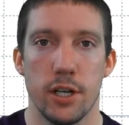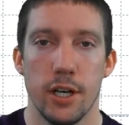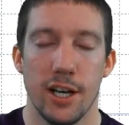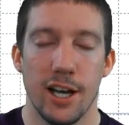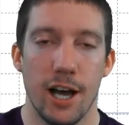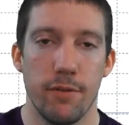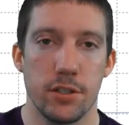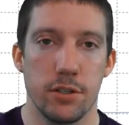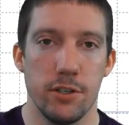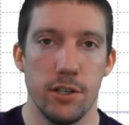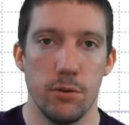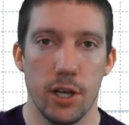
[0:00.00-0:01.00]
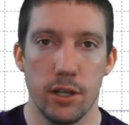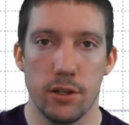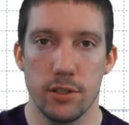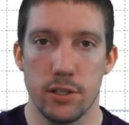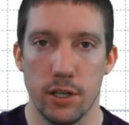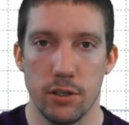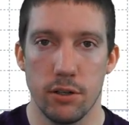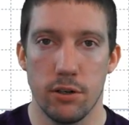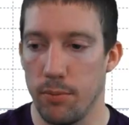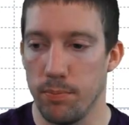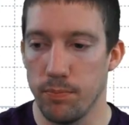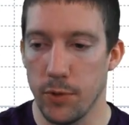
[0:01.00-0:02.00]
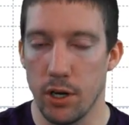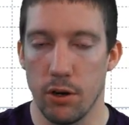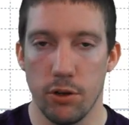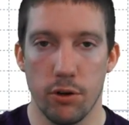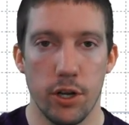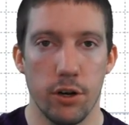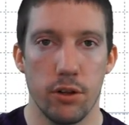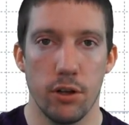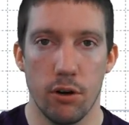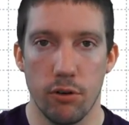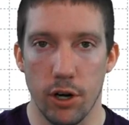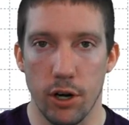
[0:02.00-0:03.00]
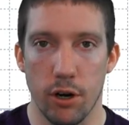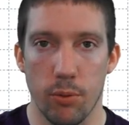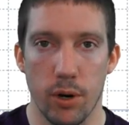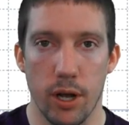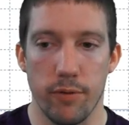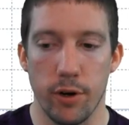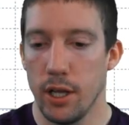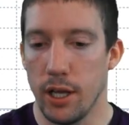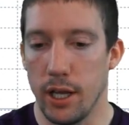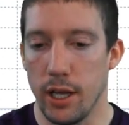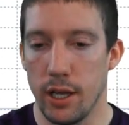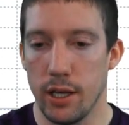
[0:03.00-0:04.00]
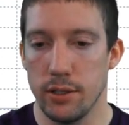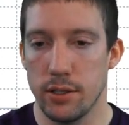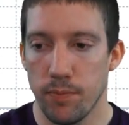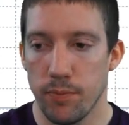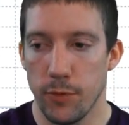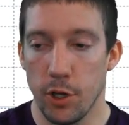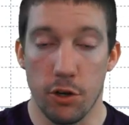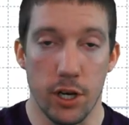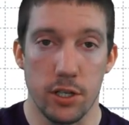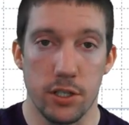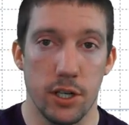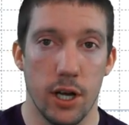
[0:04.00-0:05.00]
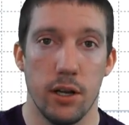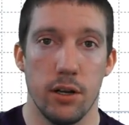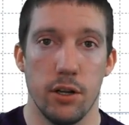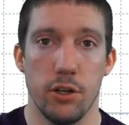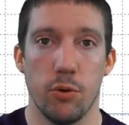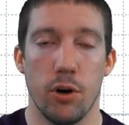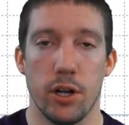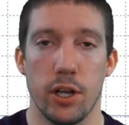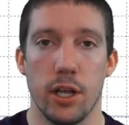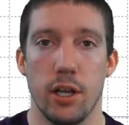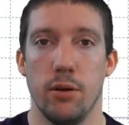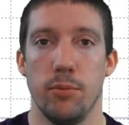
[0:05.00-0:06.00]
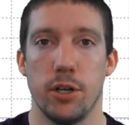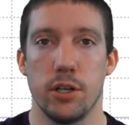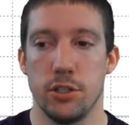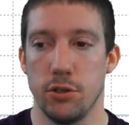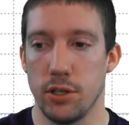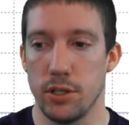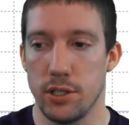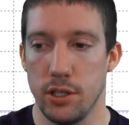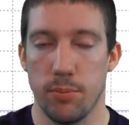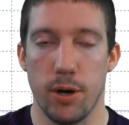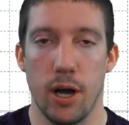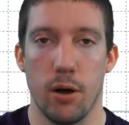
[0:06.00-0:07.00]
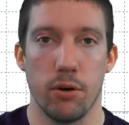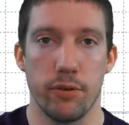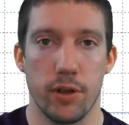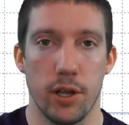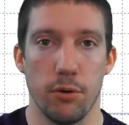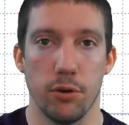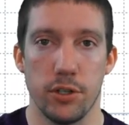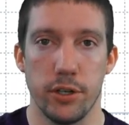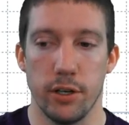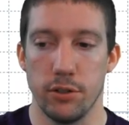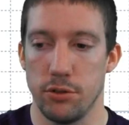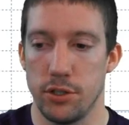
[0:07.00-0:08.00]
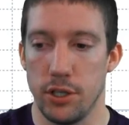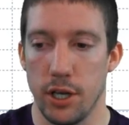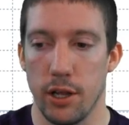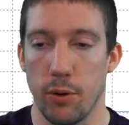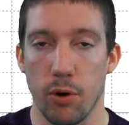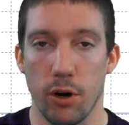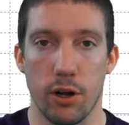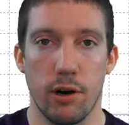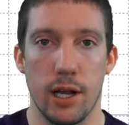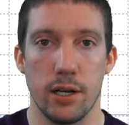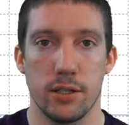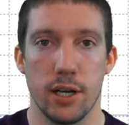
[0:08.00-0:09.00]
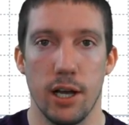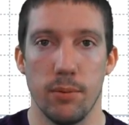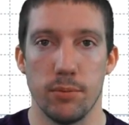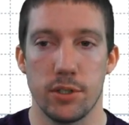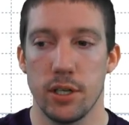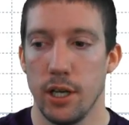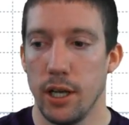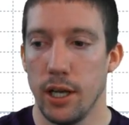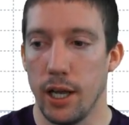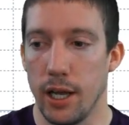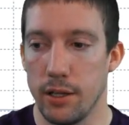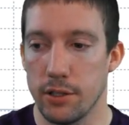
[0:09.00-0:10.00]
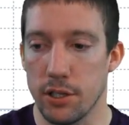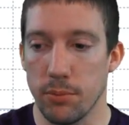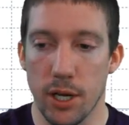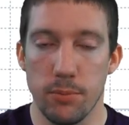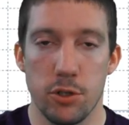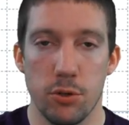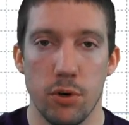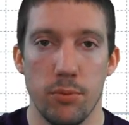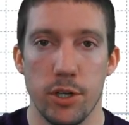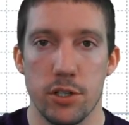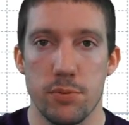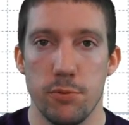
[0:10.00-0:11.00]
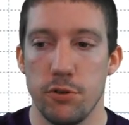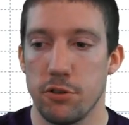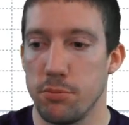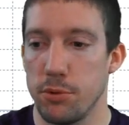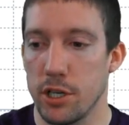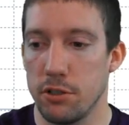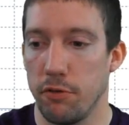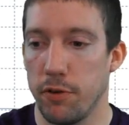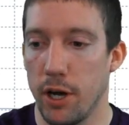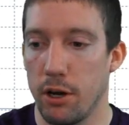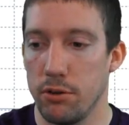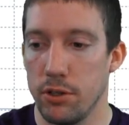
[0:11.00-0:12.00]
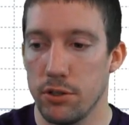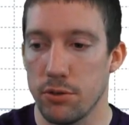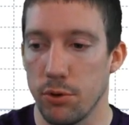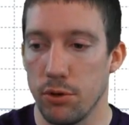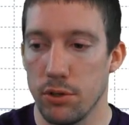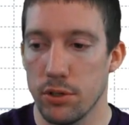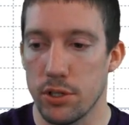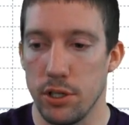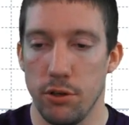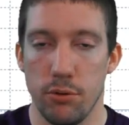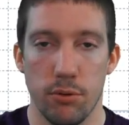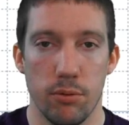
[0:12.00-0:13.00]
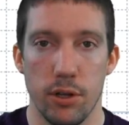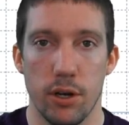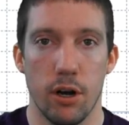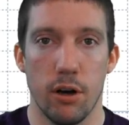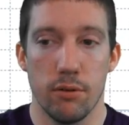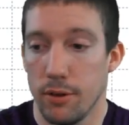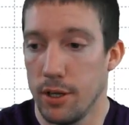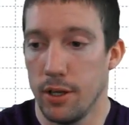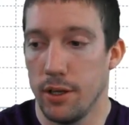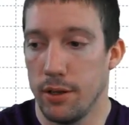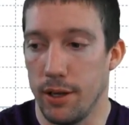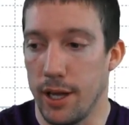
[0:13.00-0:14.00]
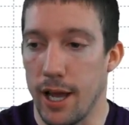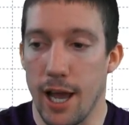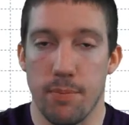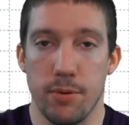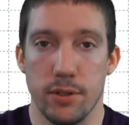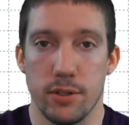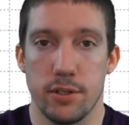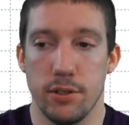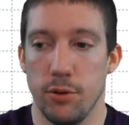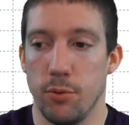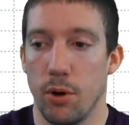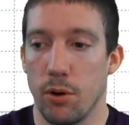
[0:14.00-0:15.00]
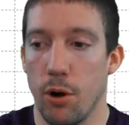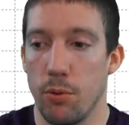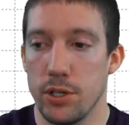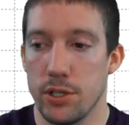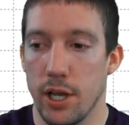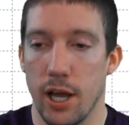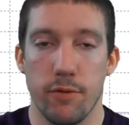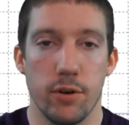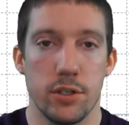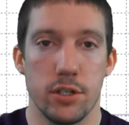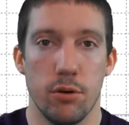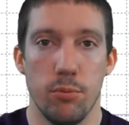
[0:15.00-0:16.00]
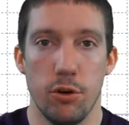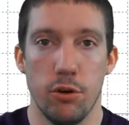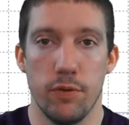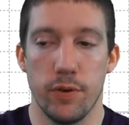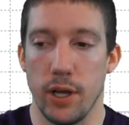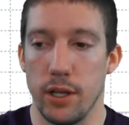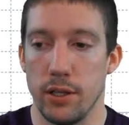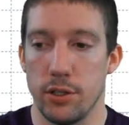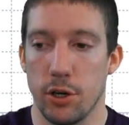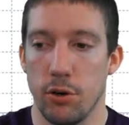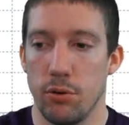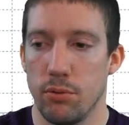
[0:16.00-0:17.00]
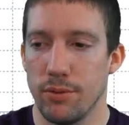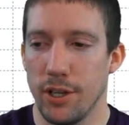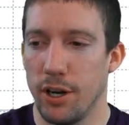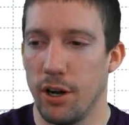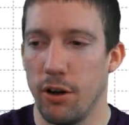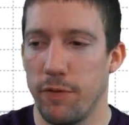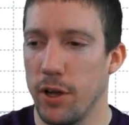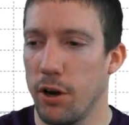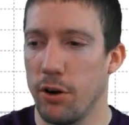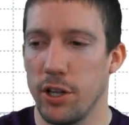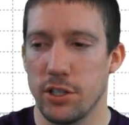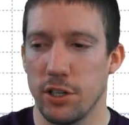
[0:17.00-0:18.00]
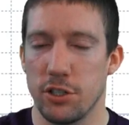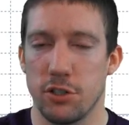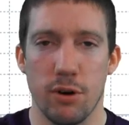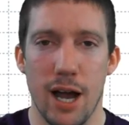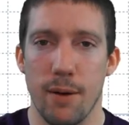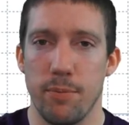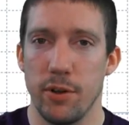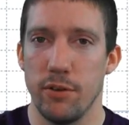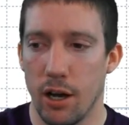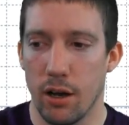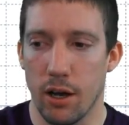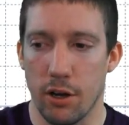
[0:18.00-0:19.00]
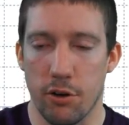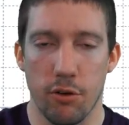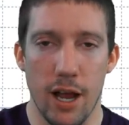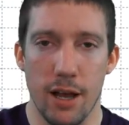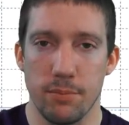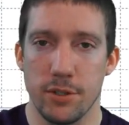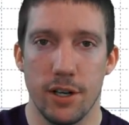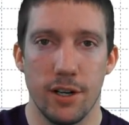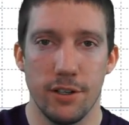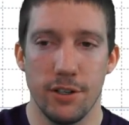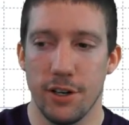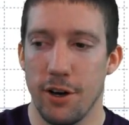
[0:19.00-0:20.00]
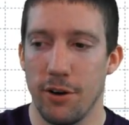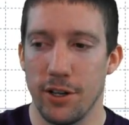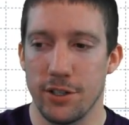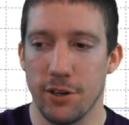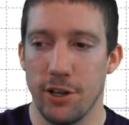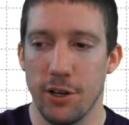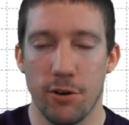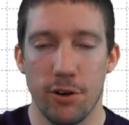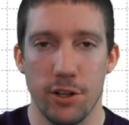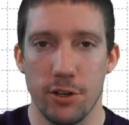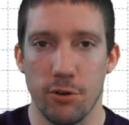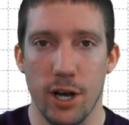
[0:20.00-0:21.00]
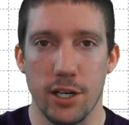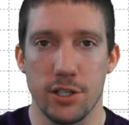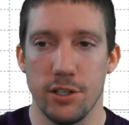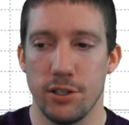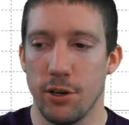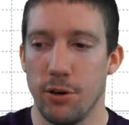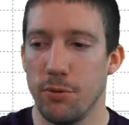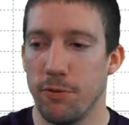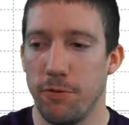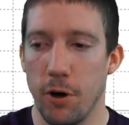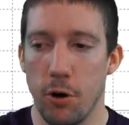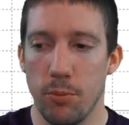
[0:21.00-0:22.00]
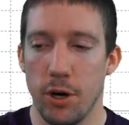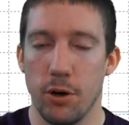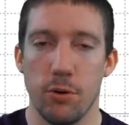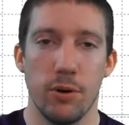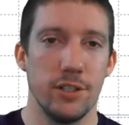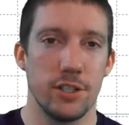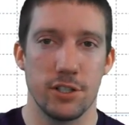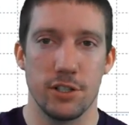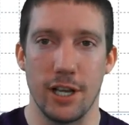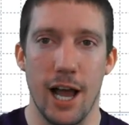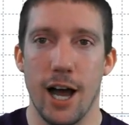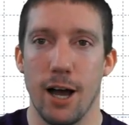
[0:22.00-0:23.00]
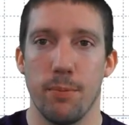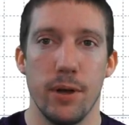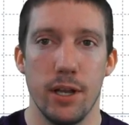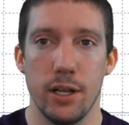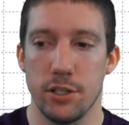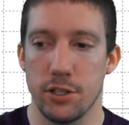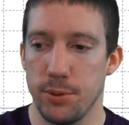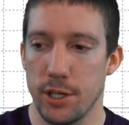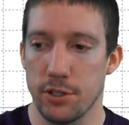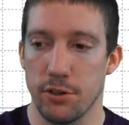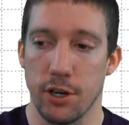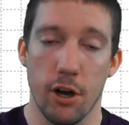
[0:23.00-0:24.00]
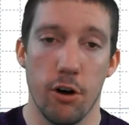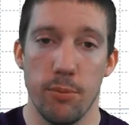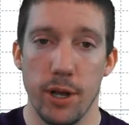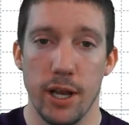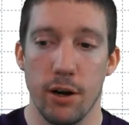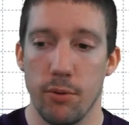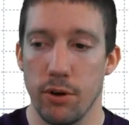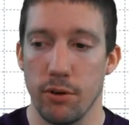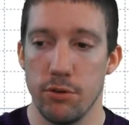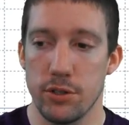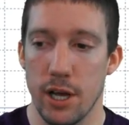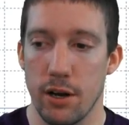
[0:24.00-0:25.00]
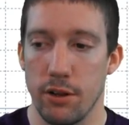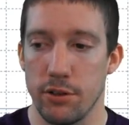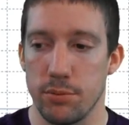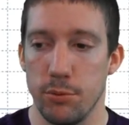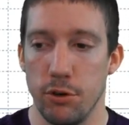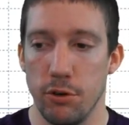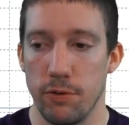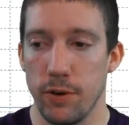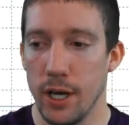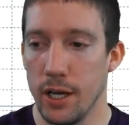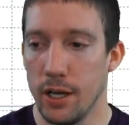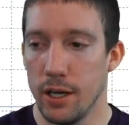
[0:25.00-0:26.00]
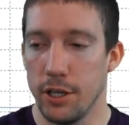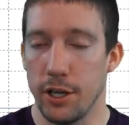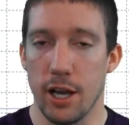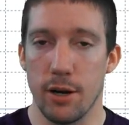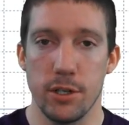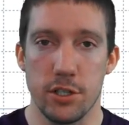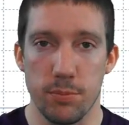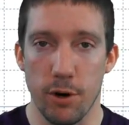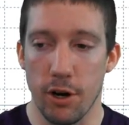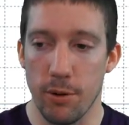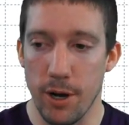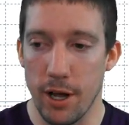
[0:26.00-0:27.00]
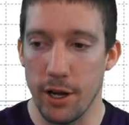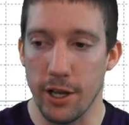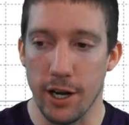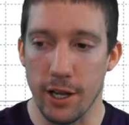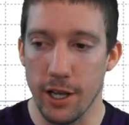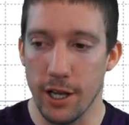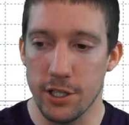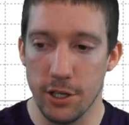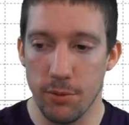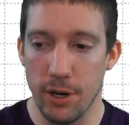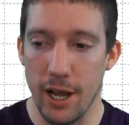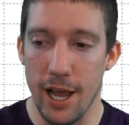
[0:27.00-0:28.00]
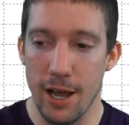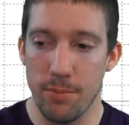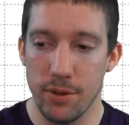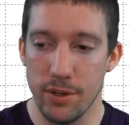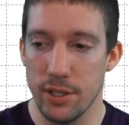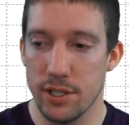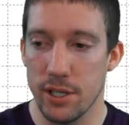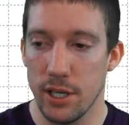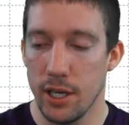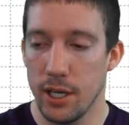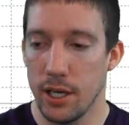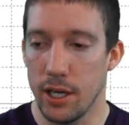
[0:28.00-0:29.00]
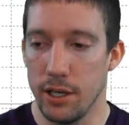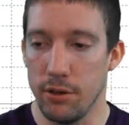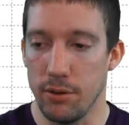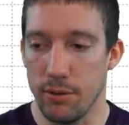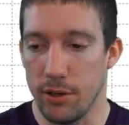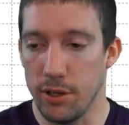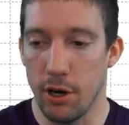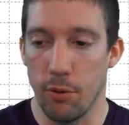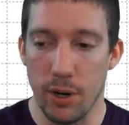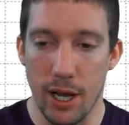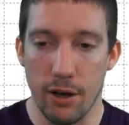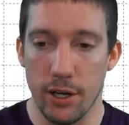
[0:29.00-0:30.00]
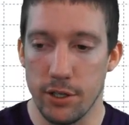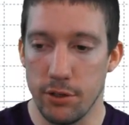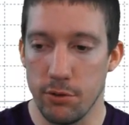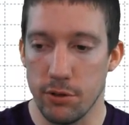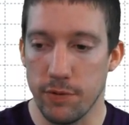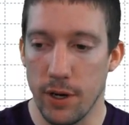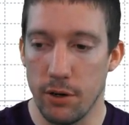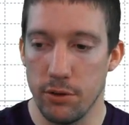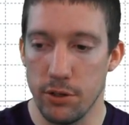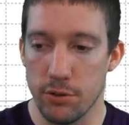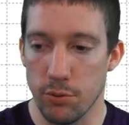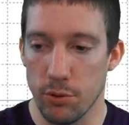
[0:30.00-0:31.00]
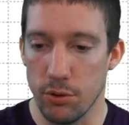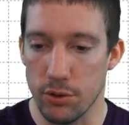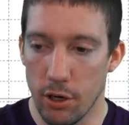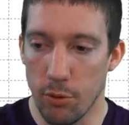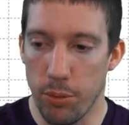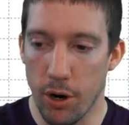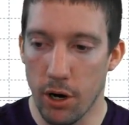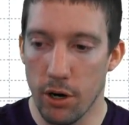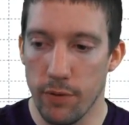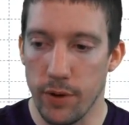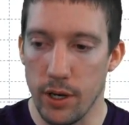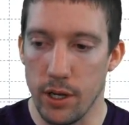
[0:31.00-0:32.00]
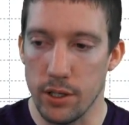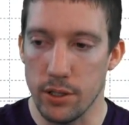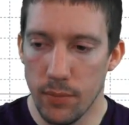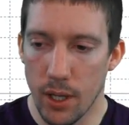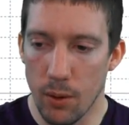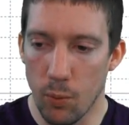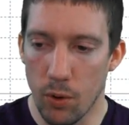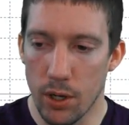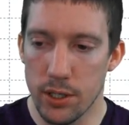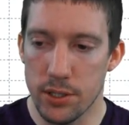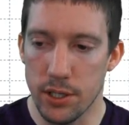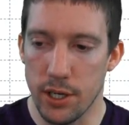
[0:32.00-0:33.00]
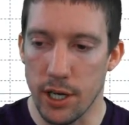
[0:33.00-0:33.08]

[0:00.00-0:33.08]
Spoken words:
obviously you get the signal, you'll hear the alert or whatever, and you'll get excited and you'll want to get in because you can see the power of kangaroo tails. You see how they work a lot of times, and sometimes you will miss moves because you follow these rules, and it happens. You won't always get every single move, and don't, if it already starts dropping a crap ton, and it's already going in the direction, don't FOMO and just like hop in it just because you're like, oh man, I don't want to lose out on this move. You got to be smart about it. You got to catch it when it happens. And what I like to do is follow these rules. Part of it is, what does the next